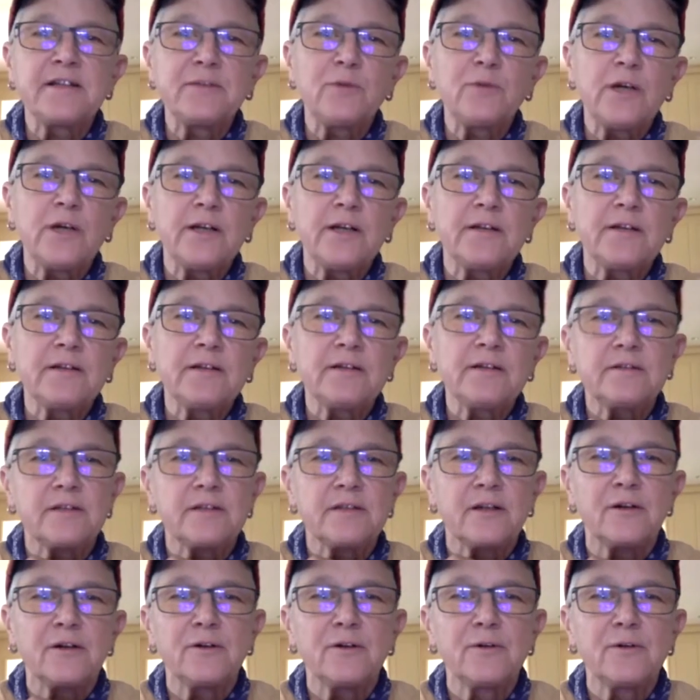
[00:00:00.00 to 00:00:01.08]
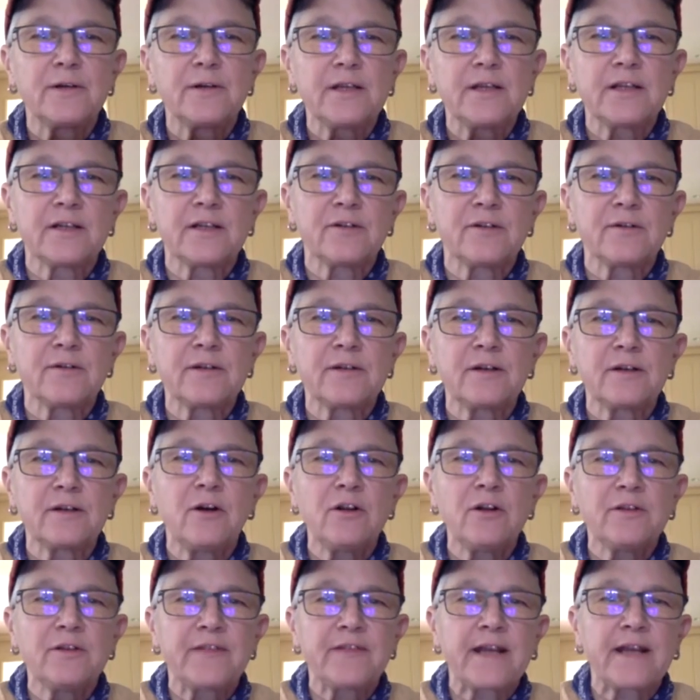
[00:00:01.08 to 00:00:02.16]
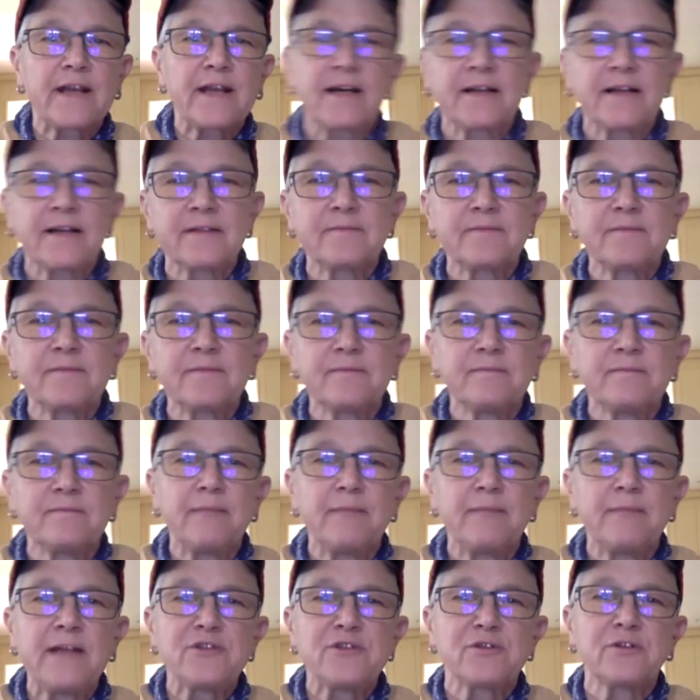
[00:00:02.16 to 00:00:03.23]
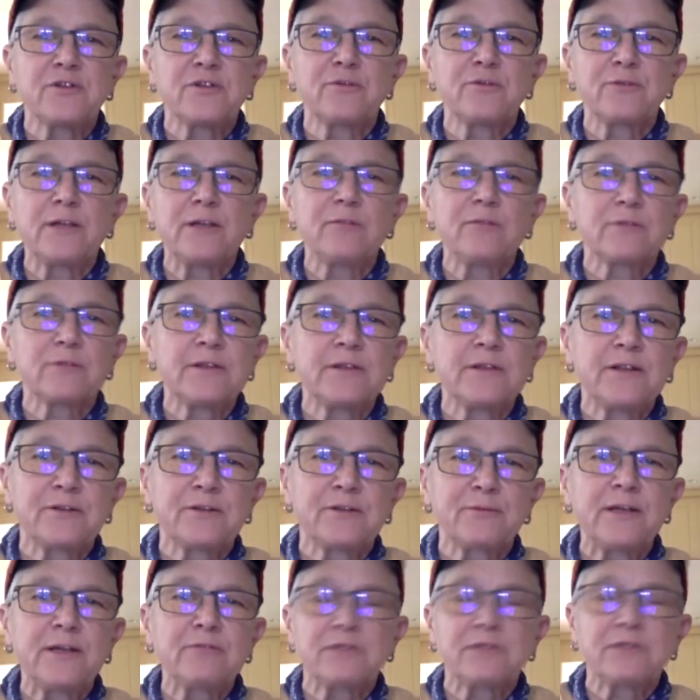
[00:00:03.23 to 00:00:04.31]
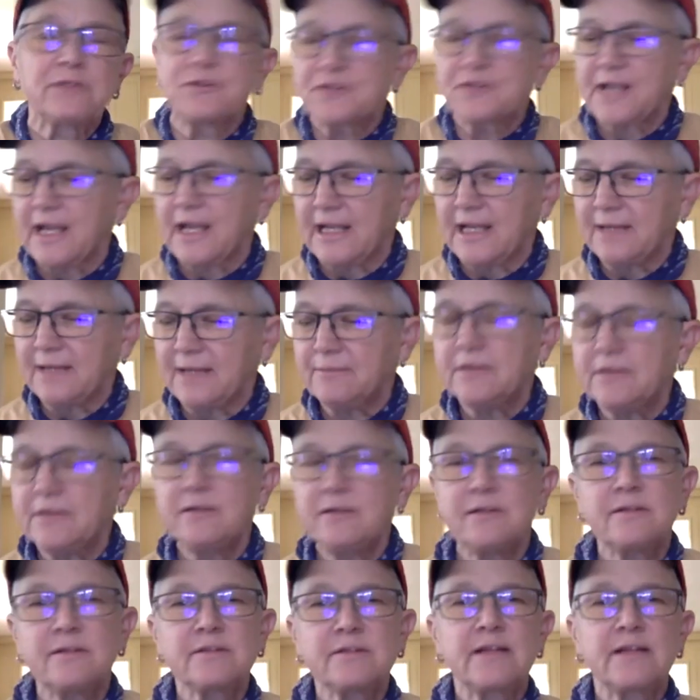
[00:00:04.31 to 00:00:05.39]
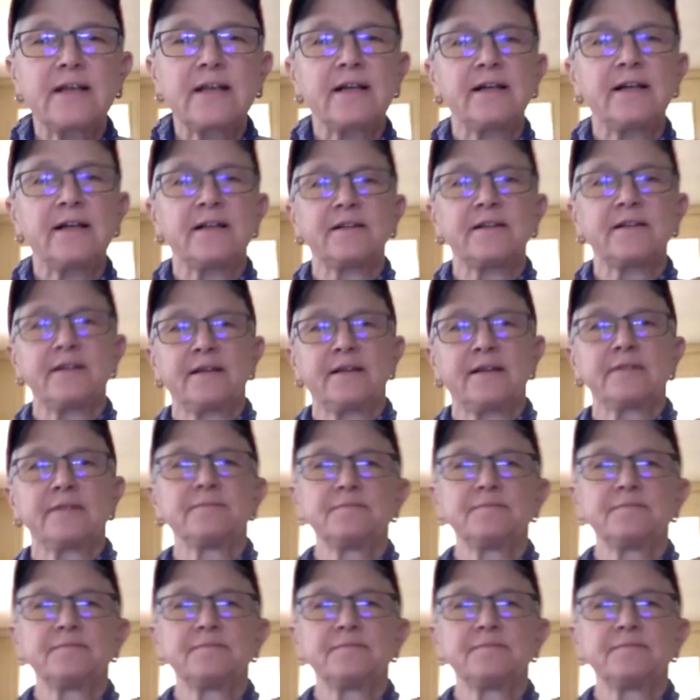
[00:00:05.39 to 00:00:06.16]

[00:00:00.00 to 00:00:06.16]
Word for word: one, no, you know, all of that kind of yeah. major, no railroad, you know, the railroads came, that kind of thing.